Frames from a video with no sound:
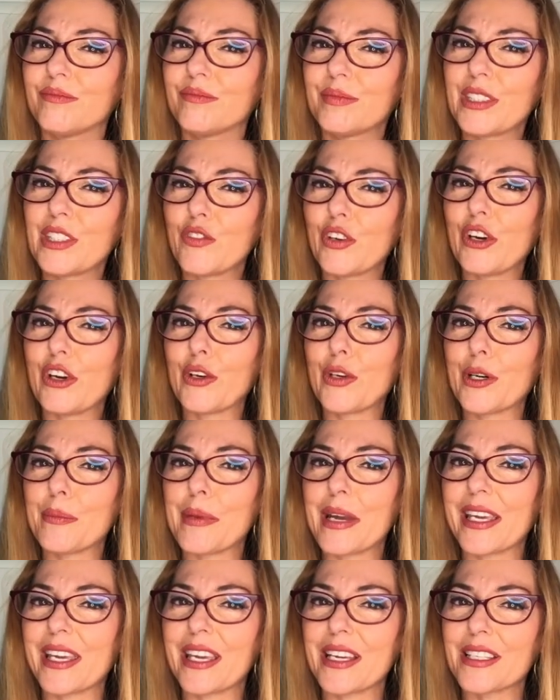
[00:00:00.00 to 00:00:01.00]
It's very good at
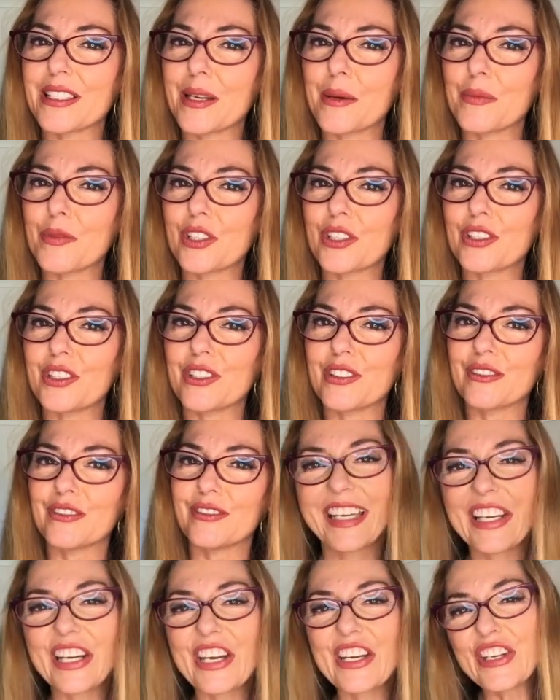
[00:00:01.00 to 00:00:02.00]
making assumptions.
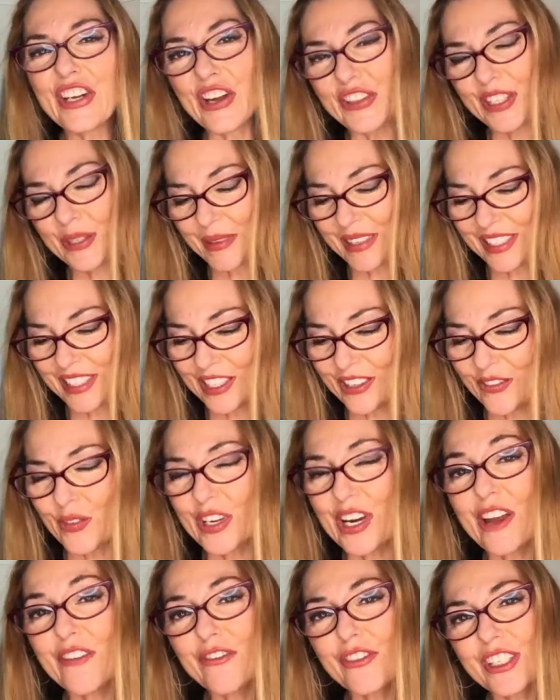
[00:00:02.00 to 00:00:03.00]
And I know this myself when
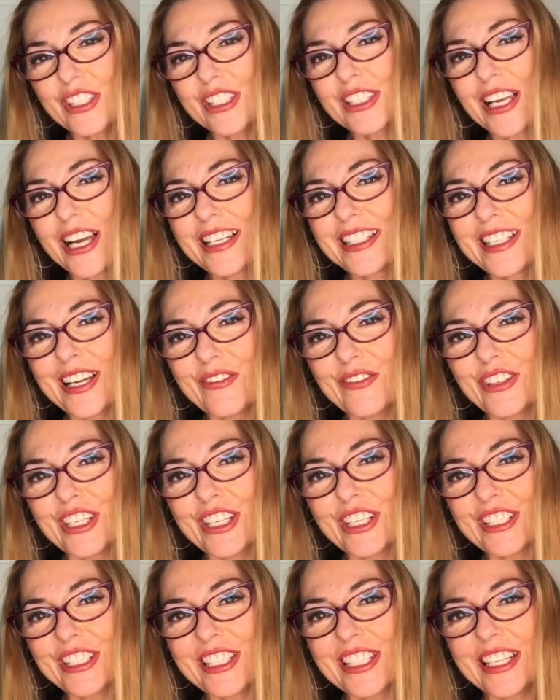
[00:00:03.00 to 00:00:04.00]
I first signed up for
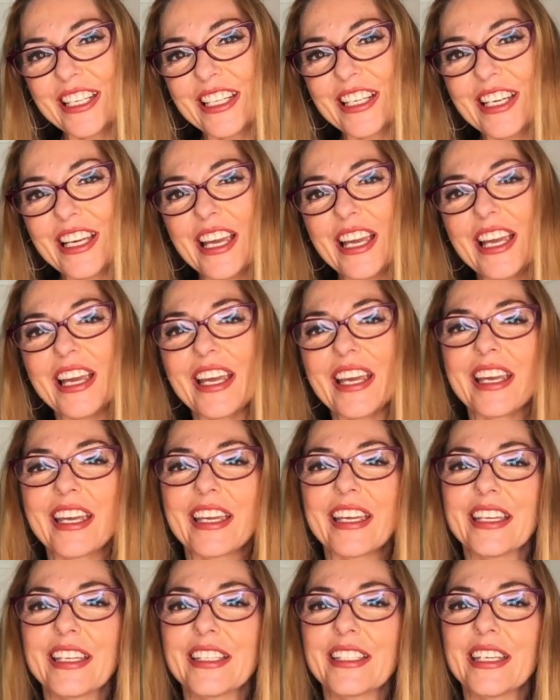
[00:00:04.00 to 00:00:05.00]
coaching,
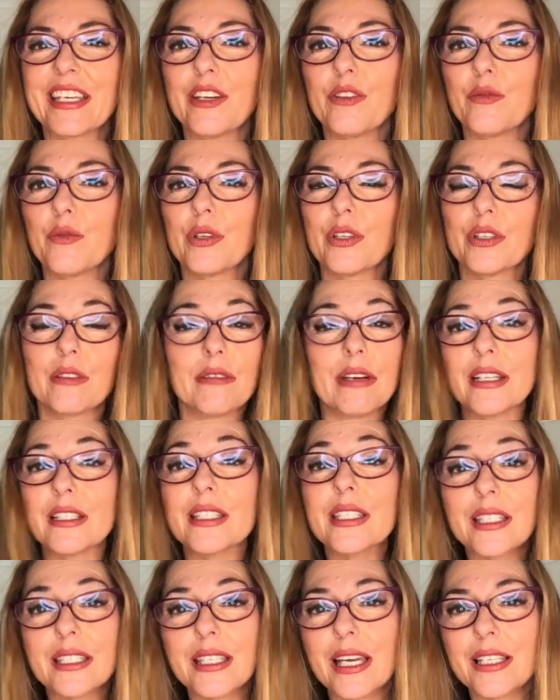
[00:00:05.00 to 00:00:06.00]
and it was around
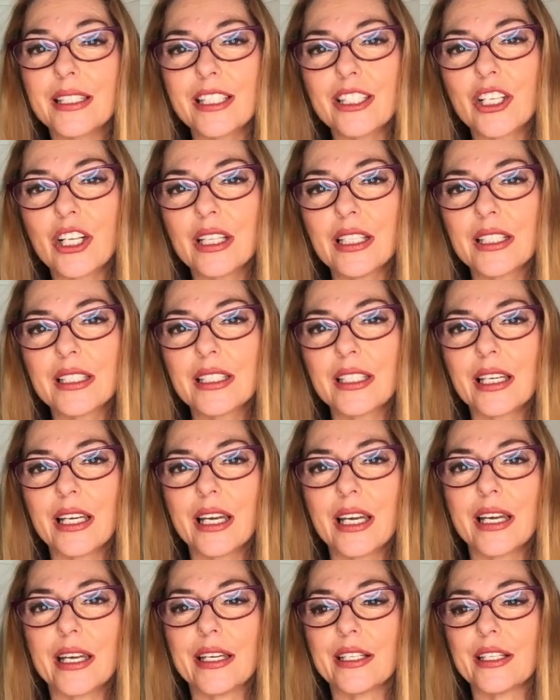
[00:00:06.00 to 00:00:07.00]
six thousand dollars,
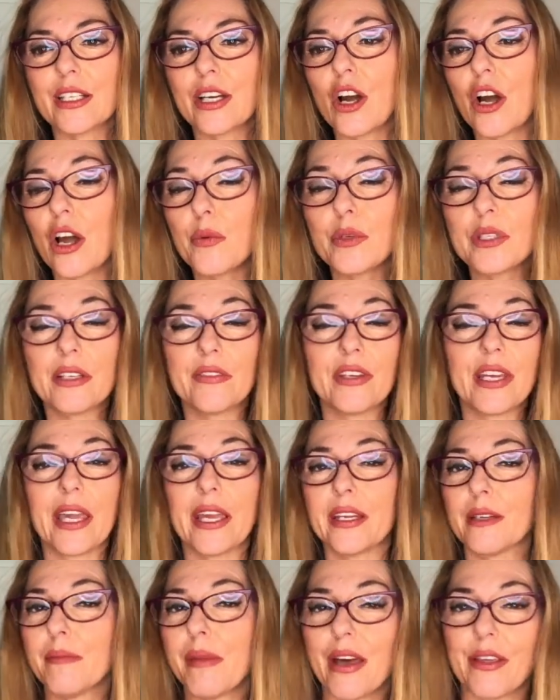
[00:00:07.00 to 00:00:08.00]
and I was living
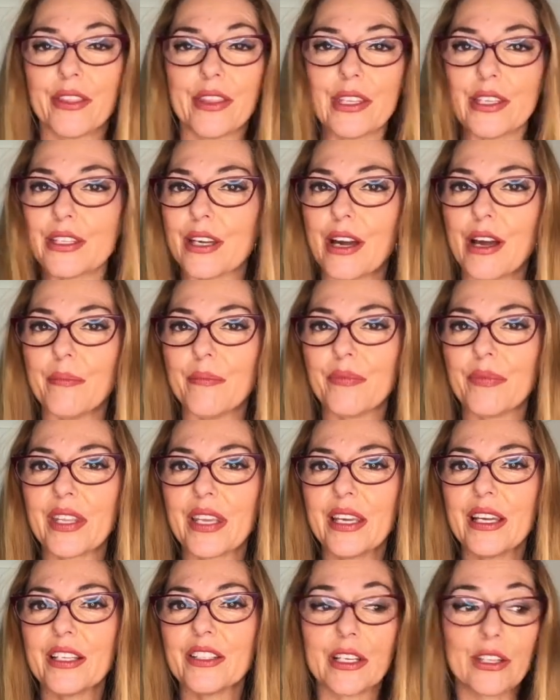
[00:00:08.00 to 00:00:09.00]
hand to mouth at the time.
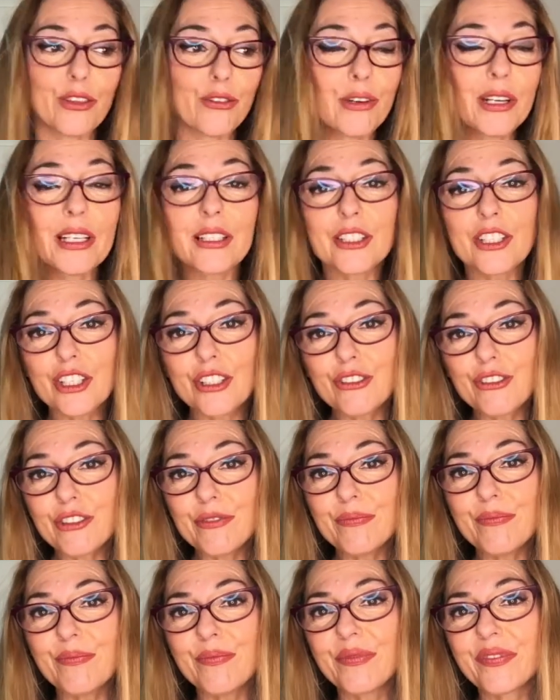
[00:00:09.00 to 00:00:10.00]
So I had three little children
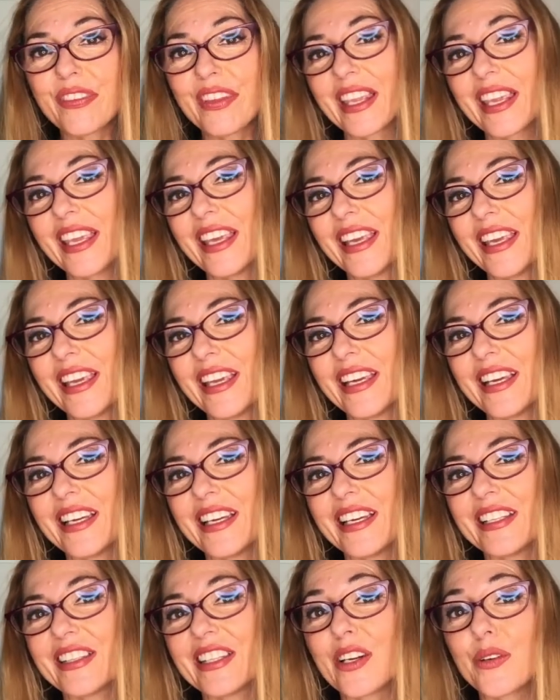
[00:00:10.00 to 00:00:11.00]

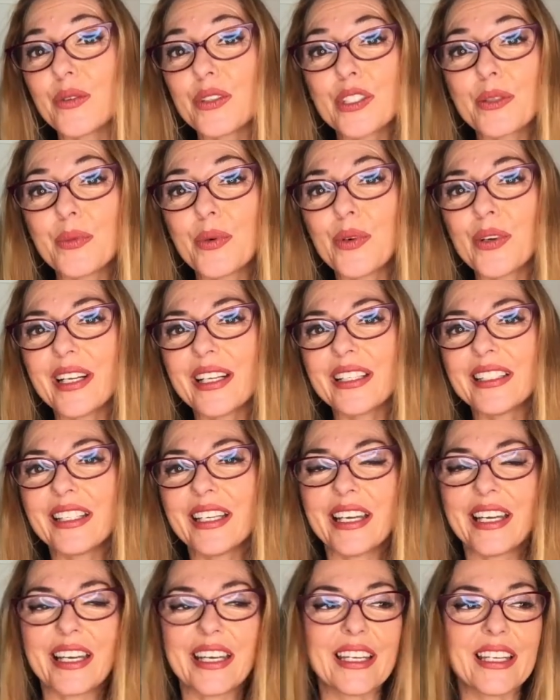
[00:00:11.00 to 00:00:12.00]
uh, that I was supporting,
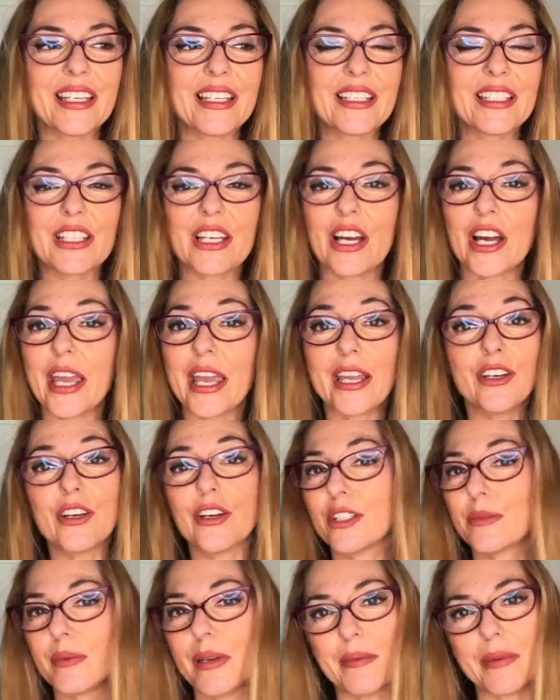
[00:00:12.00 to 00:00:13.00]
and I had no
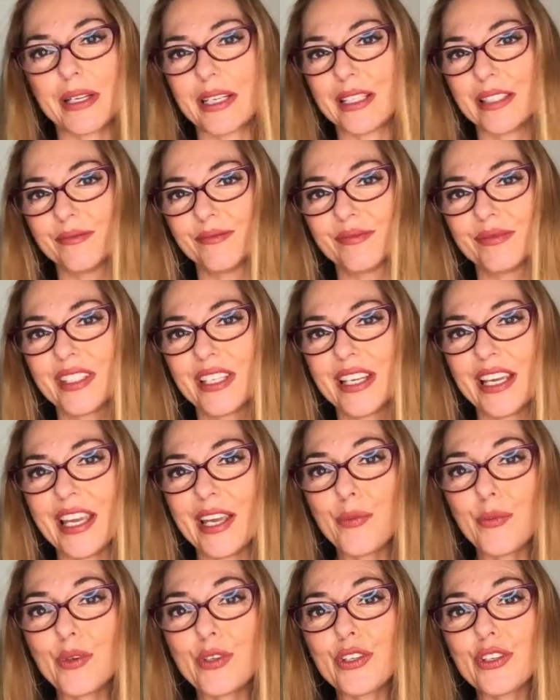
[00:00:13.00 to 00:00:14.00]
spare money.
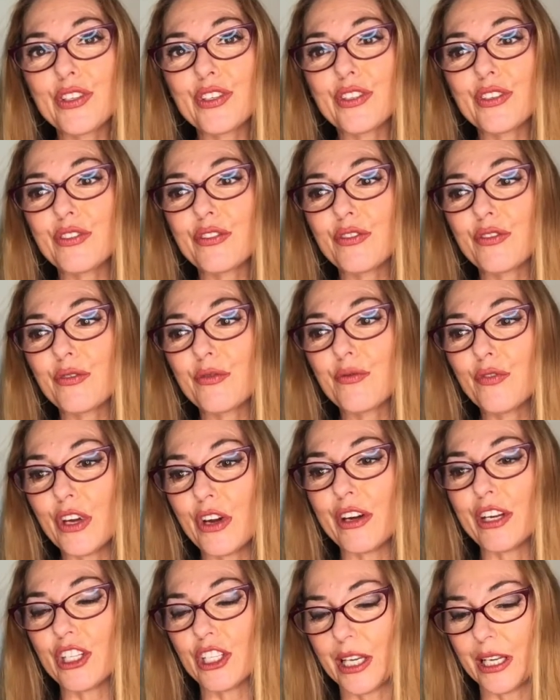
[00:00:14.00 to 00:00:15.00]
It was
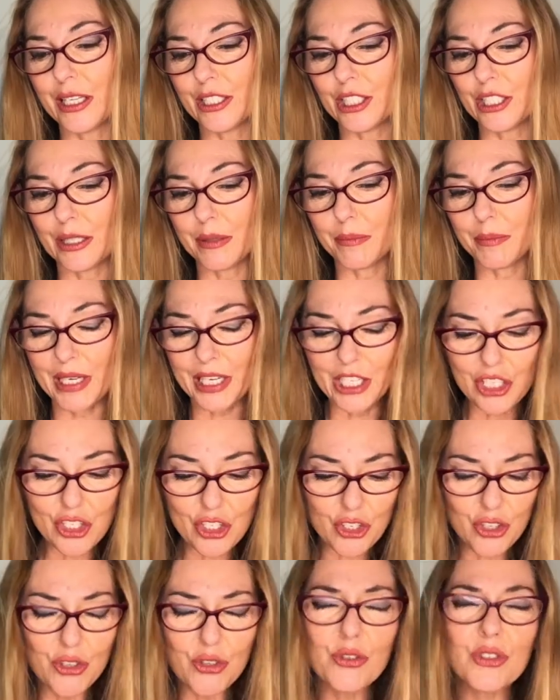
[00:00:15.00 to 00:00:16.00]
very challenging, but I
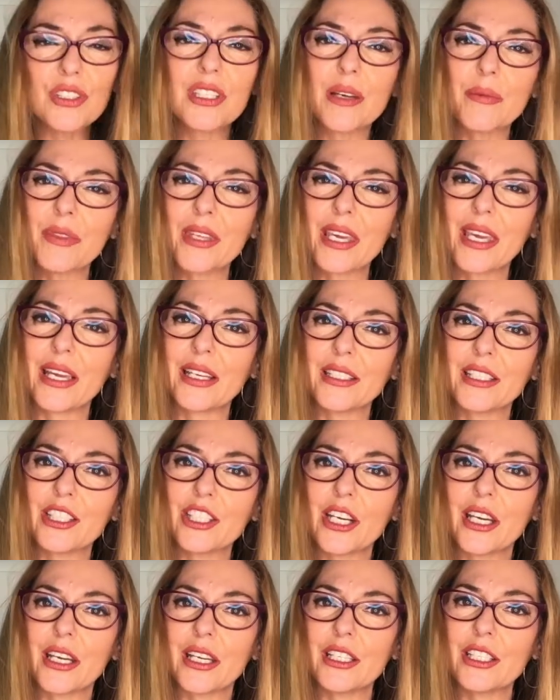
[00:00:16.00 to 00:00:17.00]
knew something had to
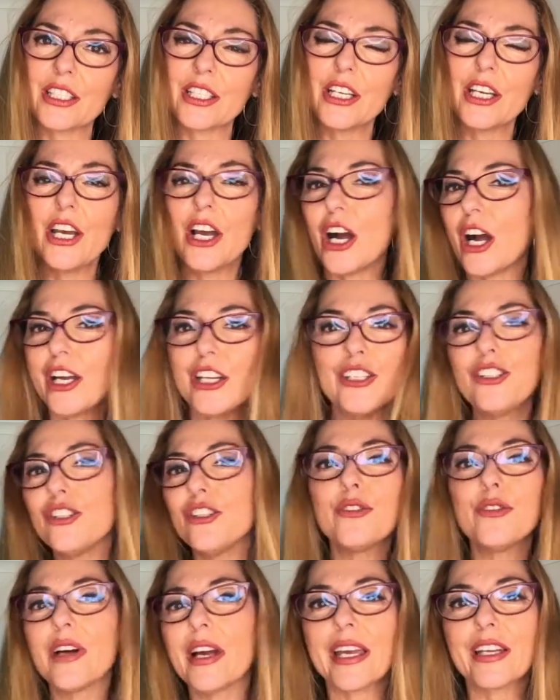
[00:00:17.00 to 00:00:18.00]
change. I
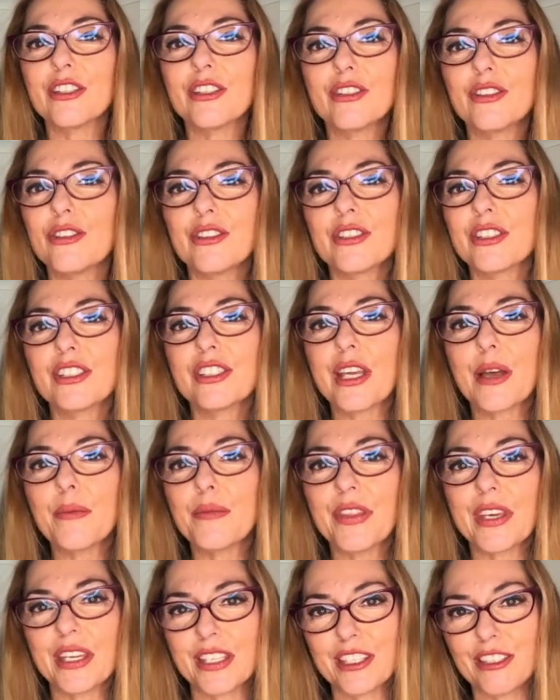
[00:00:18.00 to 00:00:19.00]
knew I had to do
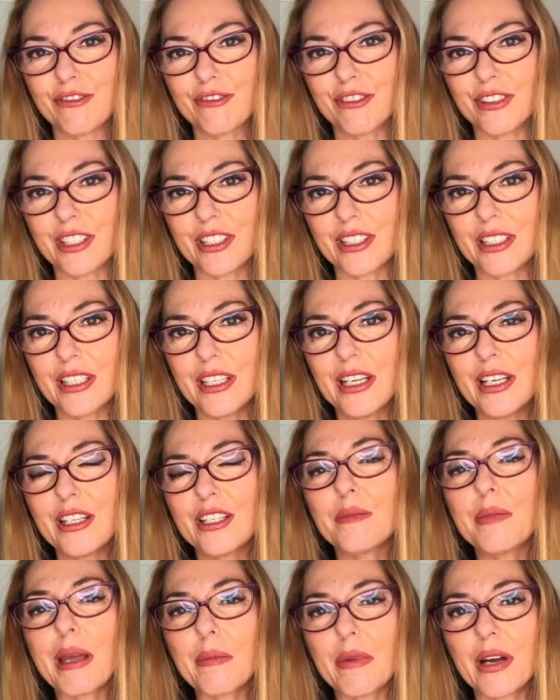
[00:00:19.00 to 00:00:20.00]
something different
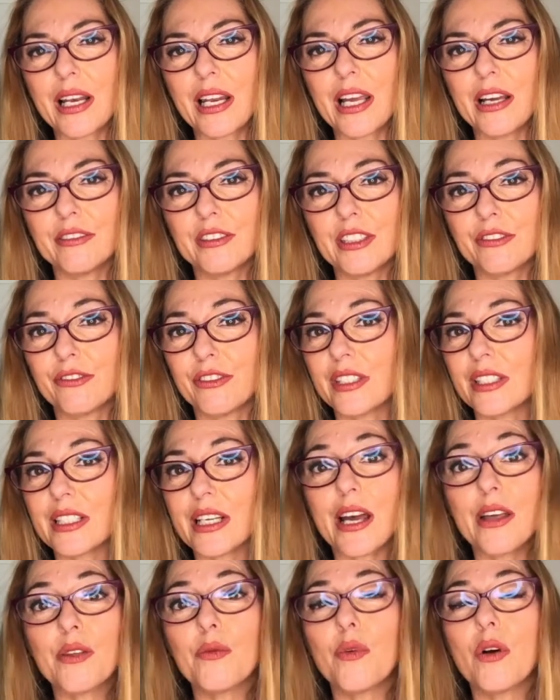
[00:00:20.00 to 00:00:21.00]
to make my life different.
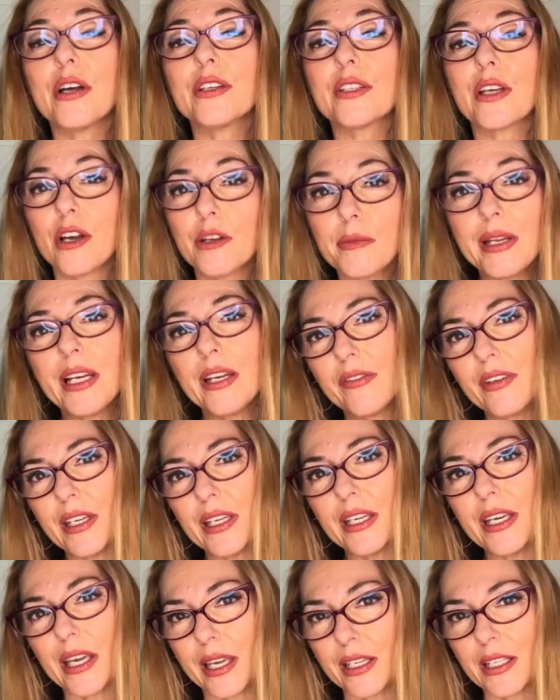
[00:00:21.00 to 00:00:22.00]
Otherwise, I'd be living
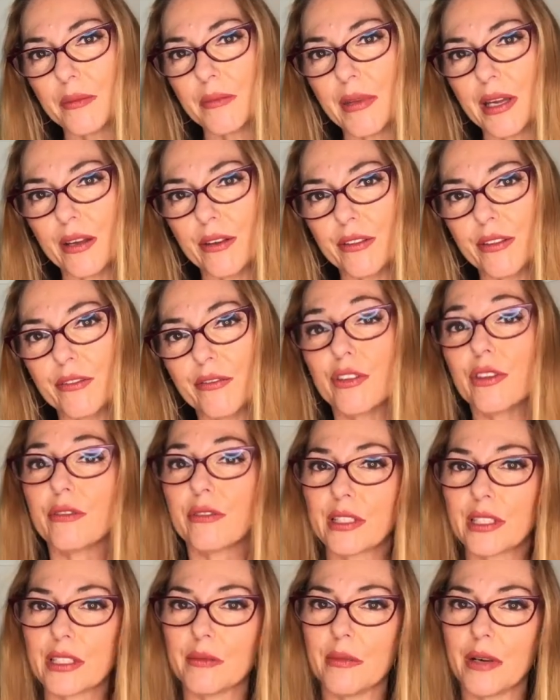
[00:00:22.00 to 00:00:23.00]
hand and mouth for the
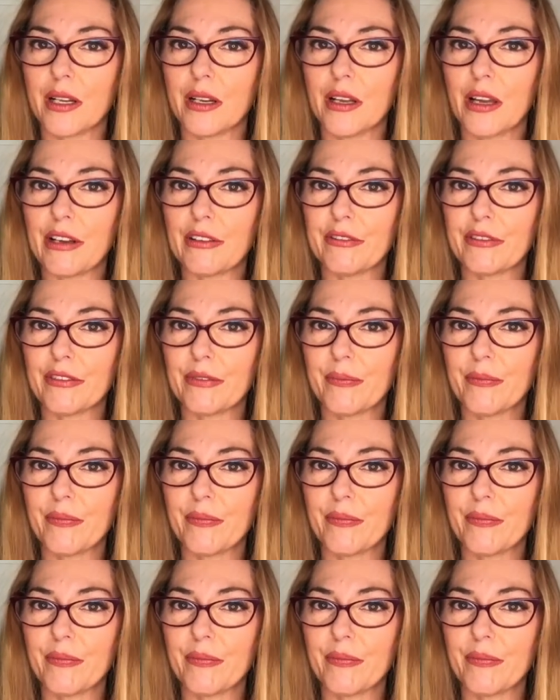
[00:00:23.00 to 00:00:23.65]
rest of my life.